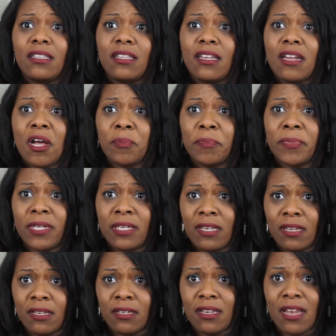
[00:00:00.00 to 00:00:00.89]
Then I'll
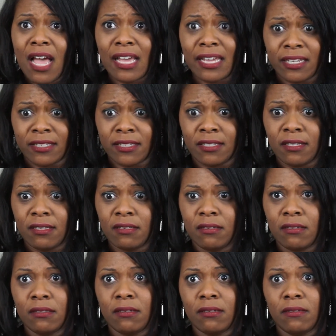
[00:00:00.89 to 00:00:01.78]
be nice
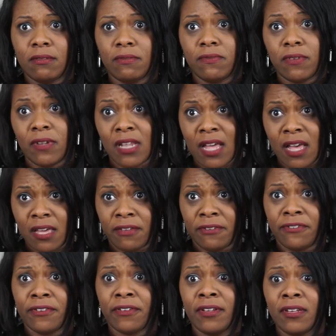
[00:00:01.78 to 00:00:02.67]
for life.